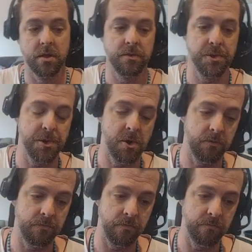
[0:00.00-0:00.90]

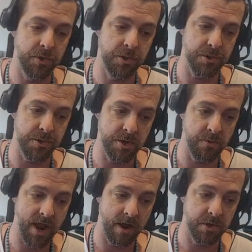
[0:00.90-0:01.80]
So, but there's a thing
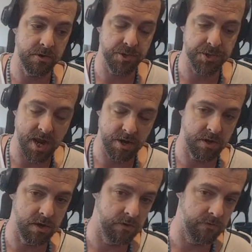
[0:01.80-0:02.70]
we have to understand here.